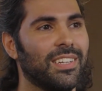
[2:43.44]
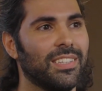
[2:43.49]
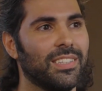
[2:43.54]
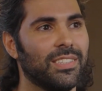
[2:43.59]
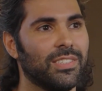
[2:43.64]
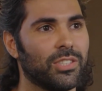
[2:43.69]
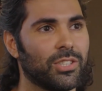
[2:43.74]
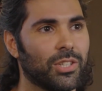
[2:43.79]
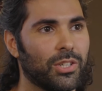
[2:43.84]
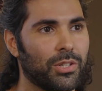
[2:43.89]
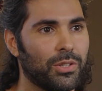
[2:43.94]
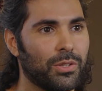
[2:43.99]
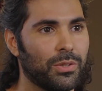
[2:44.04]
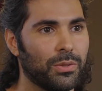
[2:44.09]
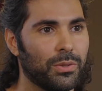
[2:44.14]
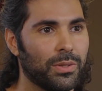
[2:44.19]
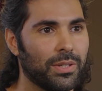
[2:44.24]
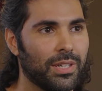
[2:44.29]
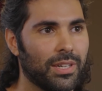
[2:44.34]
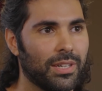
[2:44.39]

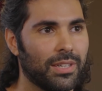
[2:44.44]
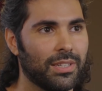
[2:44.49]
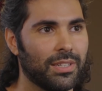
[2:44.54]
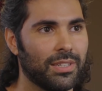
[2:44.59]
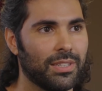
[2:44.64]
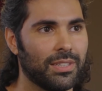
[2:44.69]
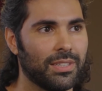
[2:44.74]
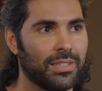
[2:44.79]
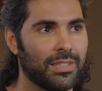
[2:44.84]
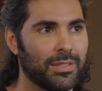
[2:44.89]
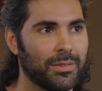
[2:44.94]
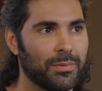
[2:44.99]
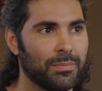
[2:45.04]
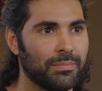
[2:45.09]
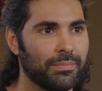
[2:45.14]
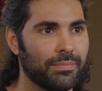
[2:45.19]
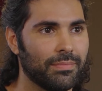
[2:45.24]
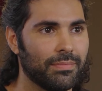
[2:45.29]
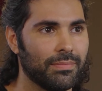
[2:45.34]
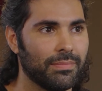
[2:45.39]
So
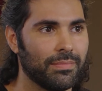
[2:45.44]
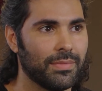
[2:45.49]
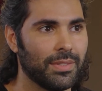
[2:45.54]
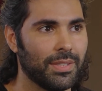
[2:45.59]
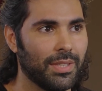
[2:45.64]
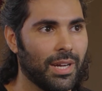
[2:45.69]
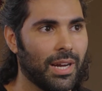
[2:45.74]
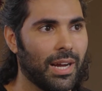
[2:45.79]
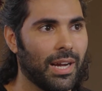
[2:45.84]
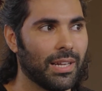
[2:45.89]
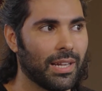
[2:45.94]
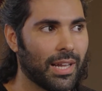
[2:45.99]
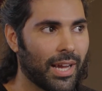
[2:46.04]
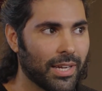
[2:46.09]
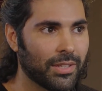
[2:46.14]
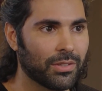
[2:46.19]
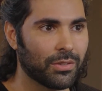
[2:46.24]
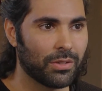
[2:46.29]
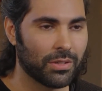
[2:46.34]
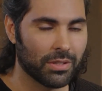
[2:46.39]
I
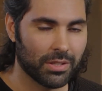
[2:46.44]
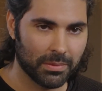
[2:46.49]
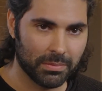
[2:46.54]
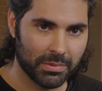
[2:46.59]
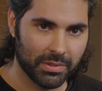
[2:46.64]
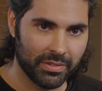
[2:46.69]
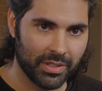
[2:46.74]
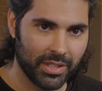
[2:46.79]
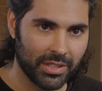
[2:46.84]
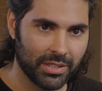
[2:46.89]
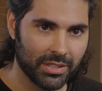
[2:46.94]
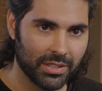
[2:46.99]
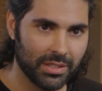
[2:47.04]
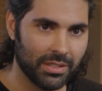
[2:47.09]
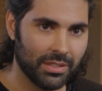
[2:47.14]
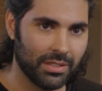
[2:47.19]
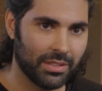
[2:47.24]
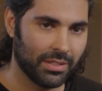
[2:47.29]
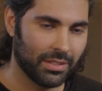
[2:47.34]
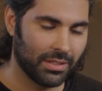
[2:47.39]
liked Earth
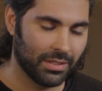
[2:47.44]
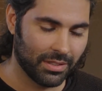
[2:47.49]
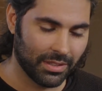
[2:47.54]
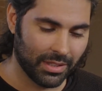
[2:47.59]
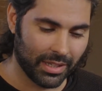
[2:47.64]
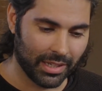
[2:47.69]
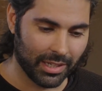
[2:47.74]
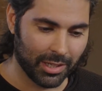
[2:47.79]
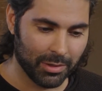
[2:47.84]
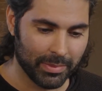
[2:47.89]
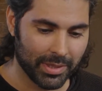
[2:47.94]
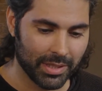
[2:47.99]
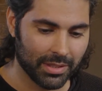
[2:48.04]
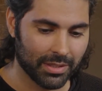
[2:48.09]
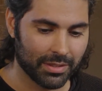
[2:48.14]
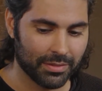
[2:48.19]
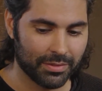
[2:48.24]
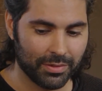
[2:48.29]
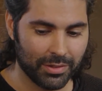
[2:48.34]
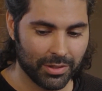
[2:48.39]
observation, the element
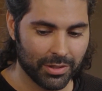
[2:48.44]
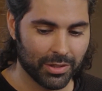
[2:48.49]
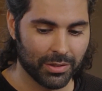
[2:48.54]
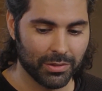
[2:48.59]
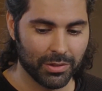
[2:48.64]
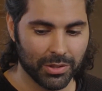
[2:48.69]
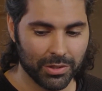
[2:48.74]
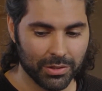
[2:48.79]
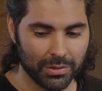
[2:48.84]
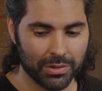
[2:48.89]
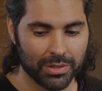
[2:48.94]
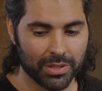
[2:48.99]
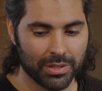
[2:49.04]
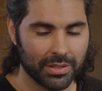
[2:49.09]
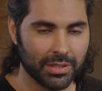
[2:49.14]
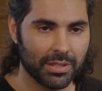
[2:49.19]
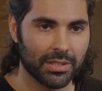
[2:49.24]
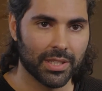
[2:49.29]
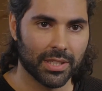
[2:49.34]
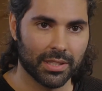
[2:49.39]
of you use all
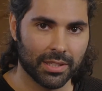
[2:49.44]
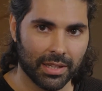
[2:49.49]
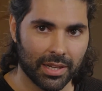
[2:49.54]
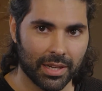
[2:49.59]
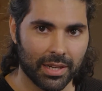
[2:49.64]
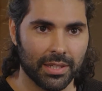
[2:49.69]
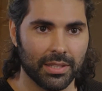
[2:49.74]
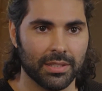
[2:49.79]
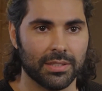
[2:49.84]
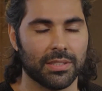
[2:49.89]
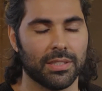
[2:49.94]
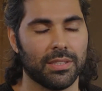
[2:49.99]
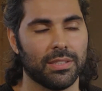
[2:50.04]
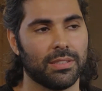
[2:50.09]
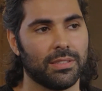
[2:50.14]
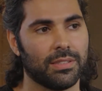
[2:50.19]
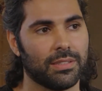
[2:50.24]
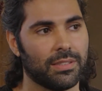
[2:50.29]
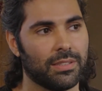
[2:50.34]
these satellites and